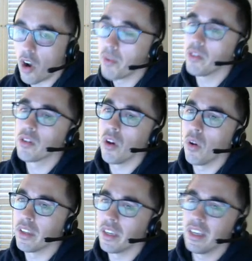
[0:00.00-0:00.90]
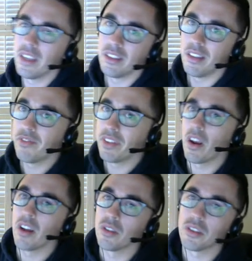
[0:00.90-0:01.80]
with your goalie, then
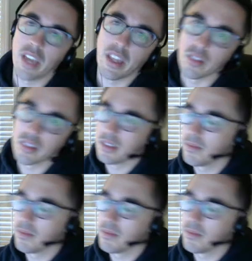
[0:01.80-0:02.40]
figure out your skaters.